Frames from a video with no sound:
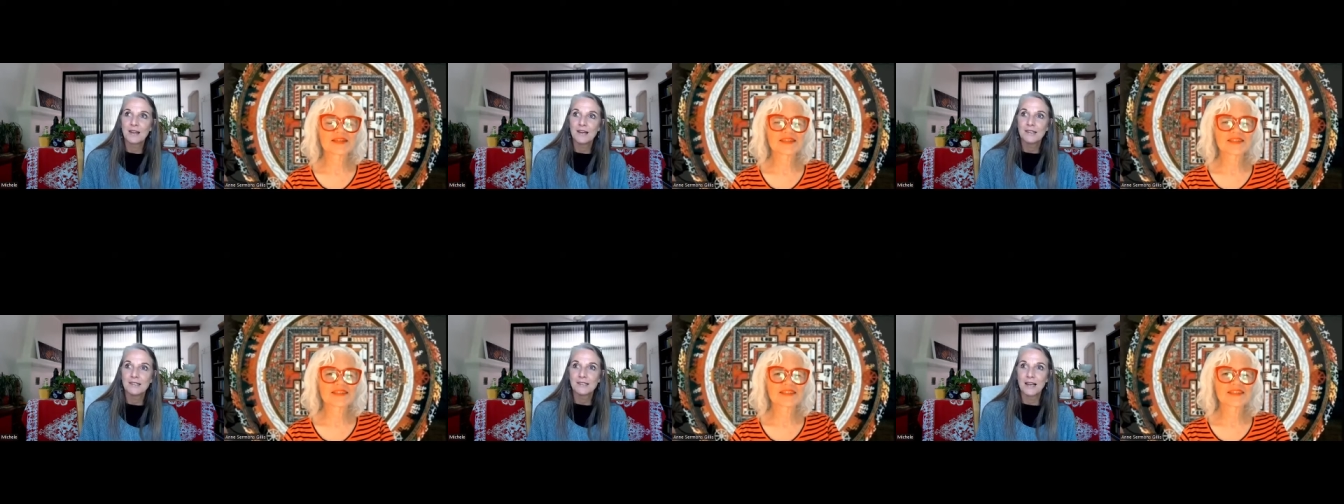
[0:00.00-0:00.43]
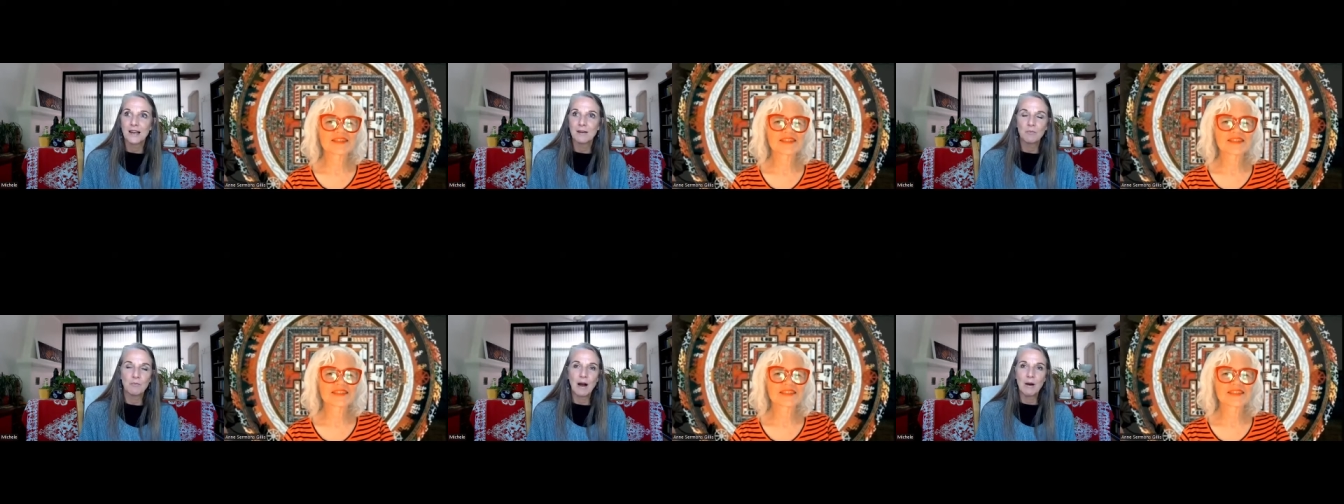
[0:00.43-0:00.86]

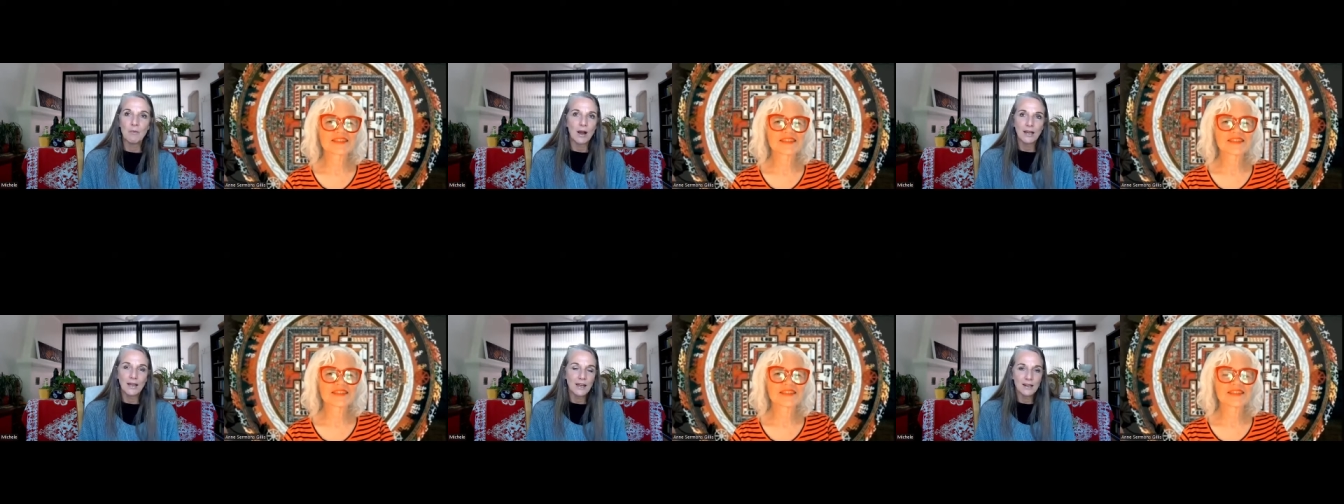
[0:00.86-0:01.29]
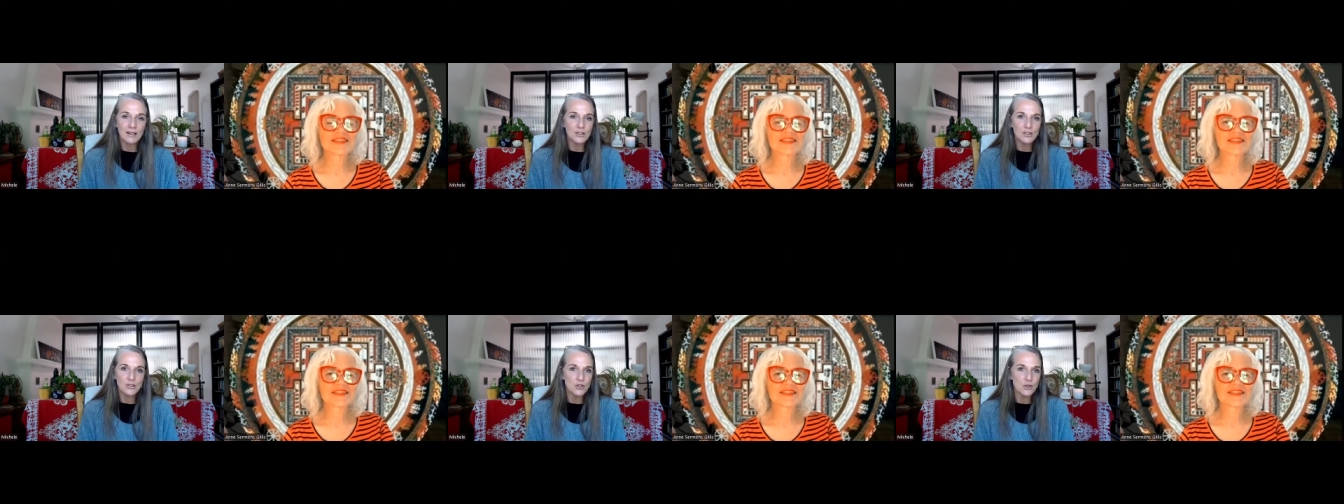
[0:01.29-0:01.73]
said, Mom, why can't I
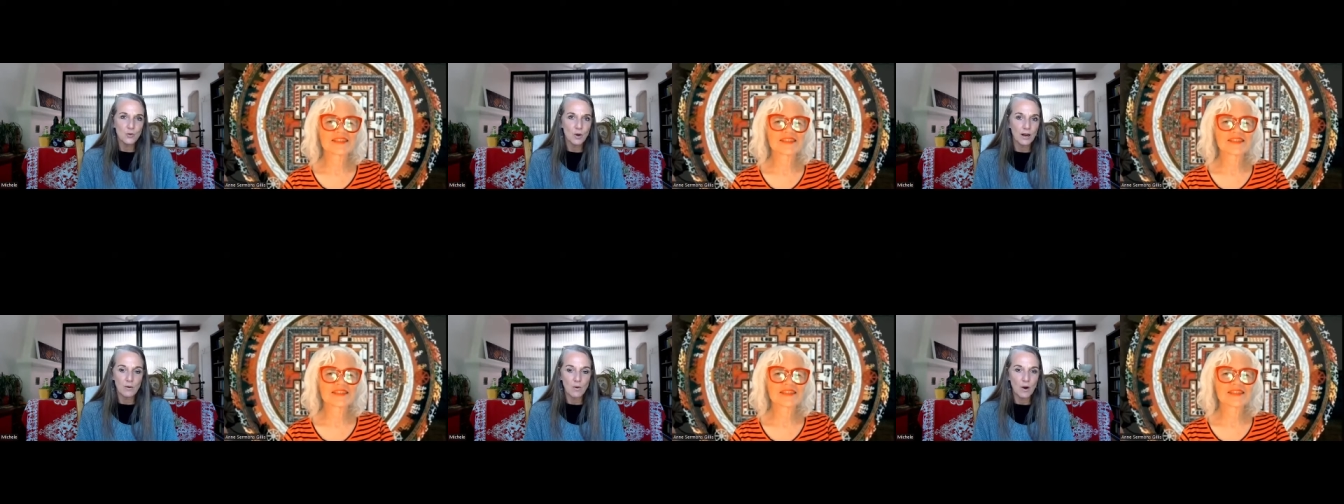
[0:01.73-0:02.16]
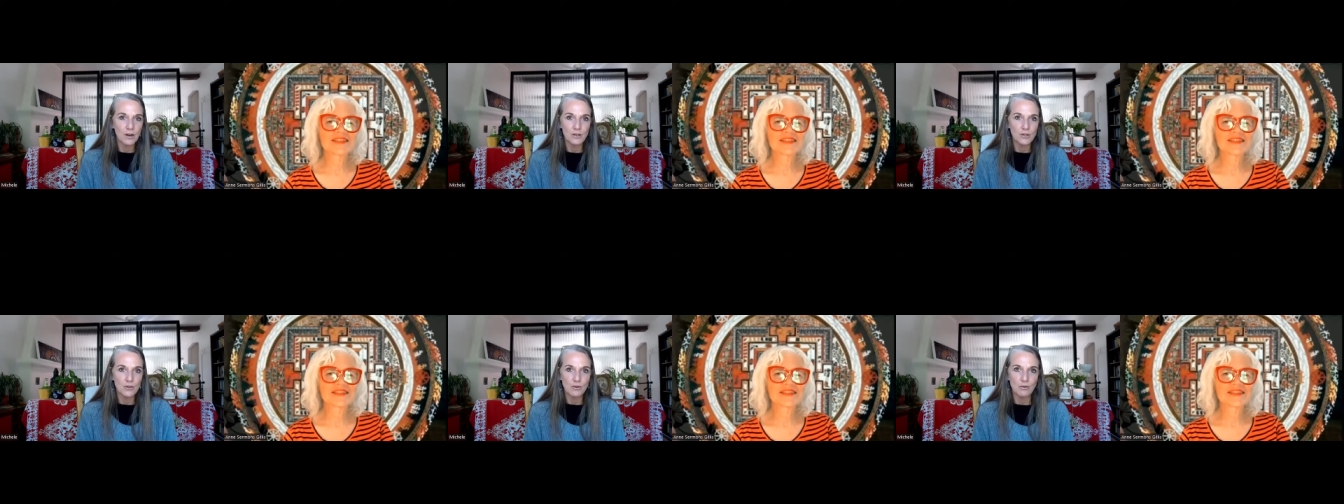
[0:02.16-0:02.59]
just do what I want to
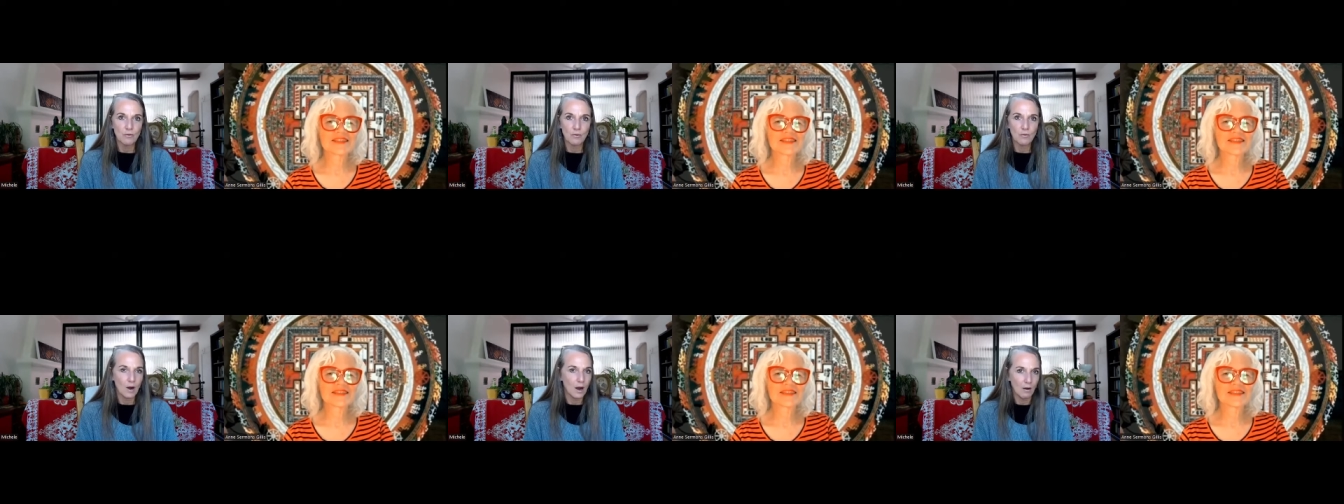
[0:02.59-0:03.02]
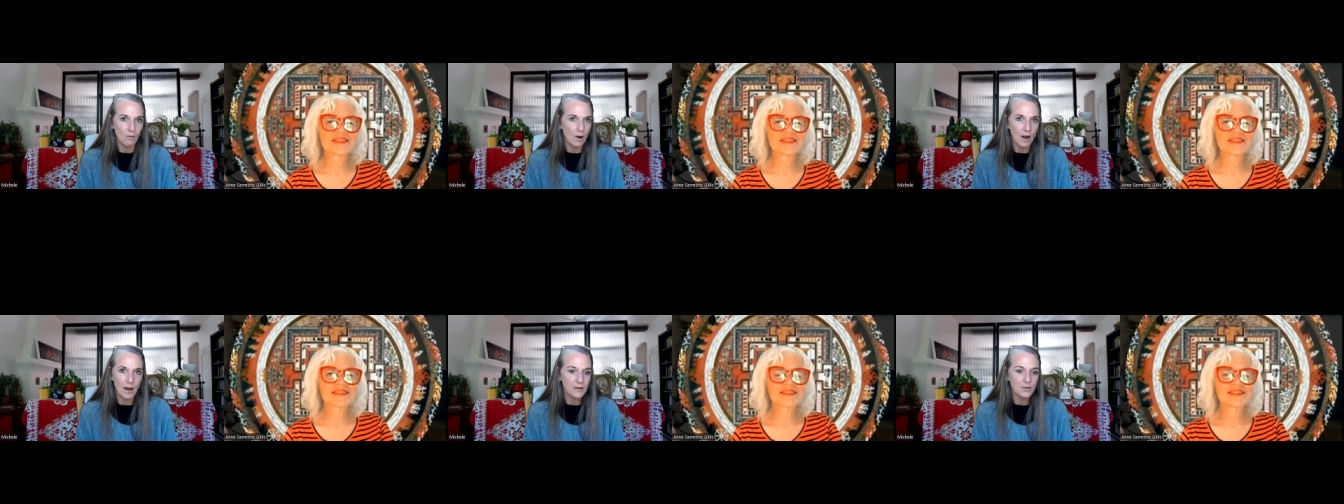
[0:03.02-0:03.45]
do?
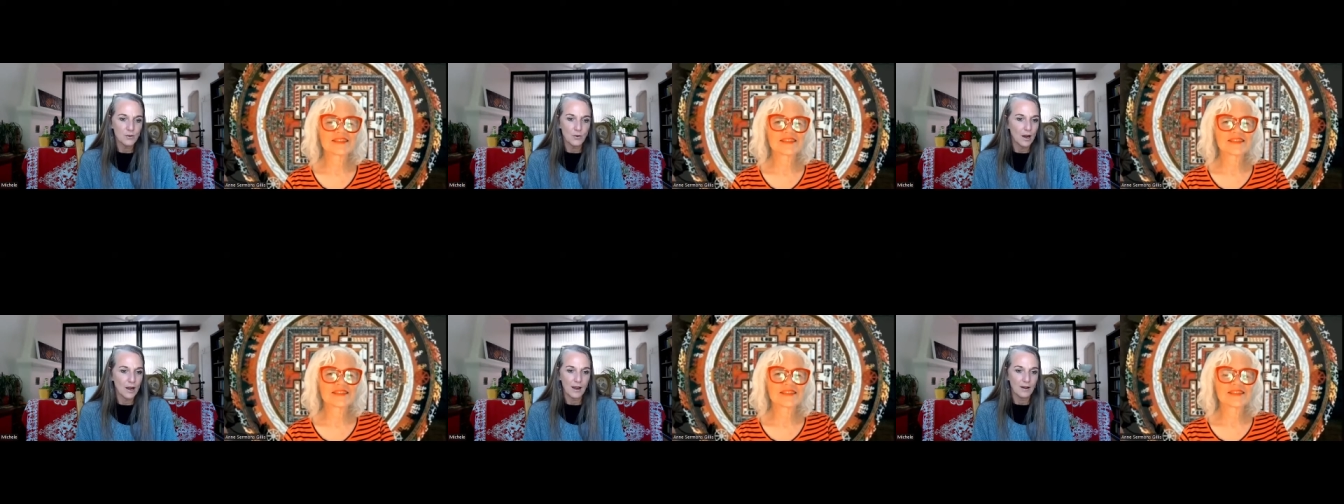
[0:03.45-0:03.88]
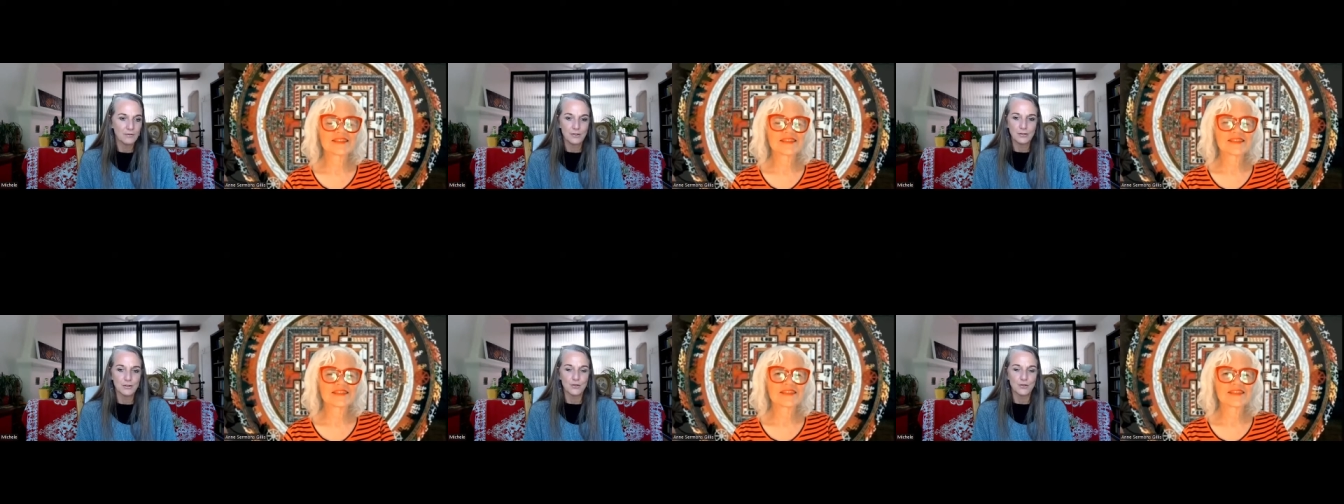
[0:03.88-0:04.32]
Why do I have
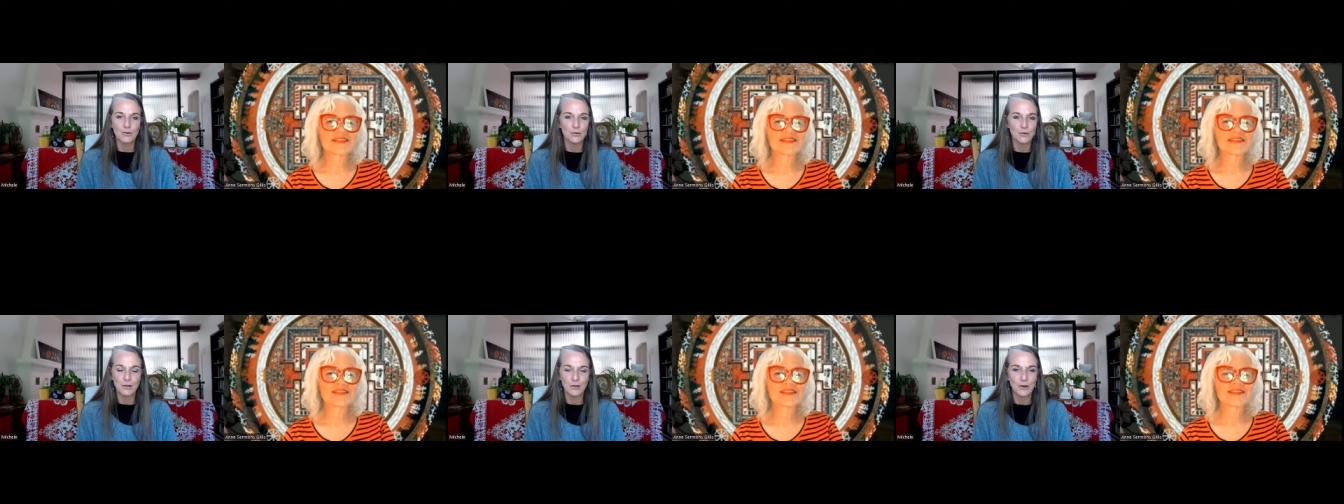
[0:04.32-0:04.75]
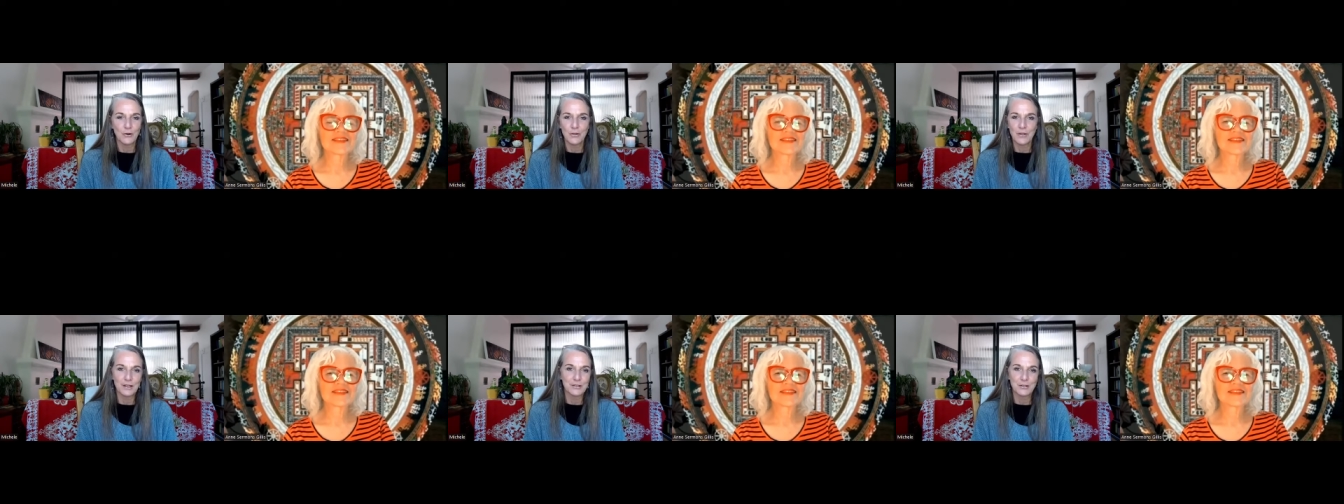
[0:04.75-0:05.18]
to do,
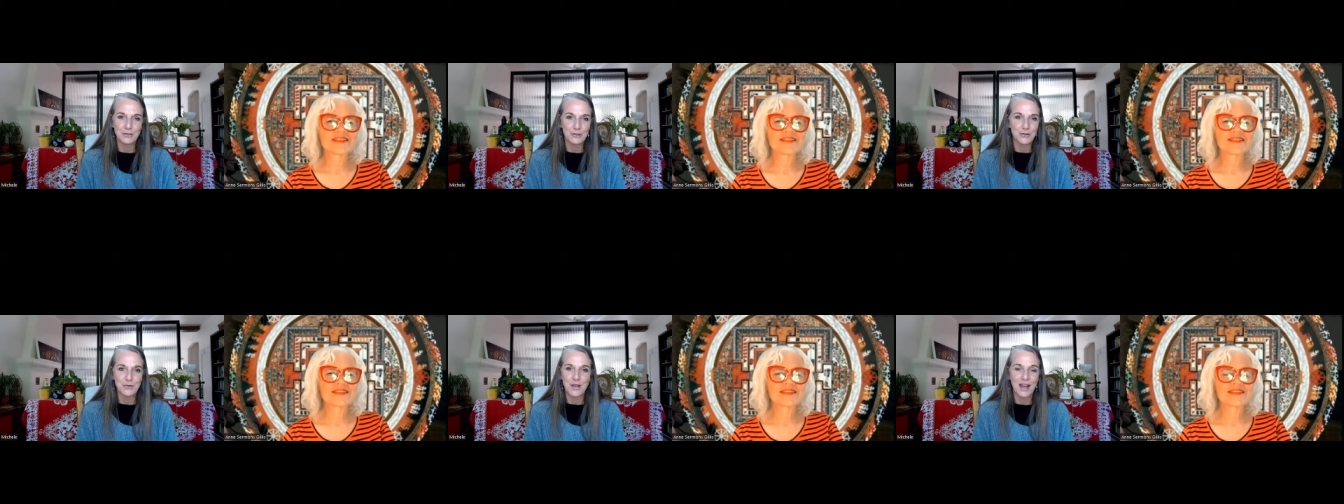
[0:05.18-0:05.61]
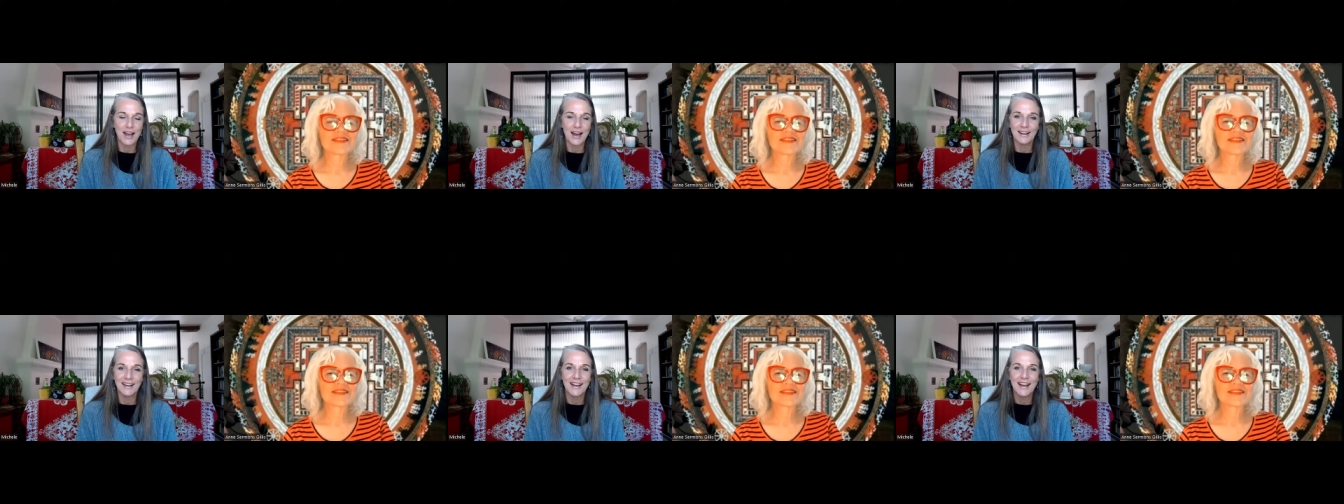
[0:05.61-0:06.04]
this or do that?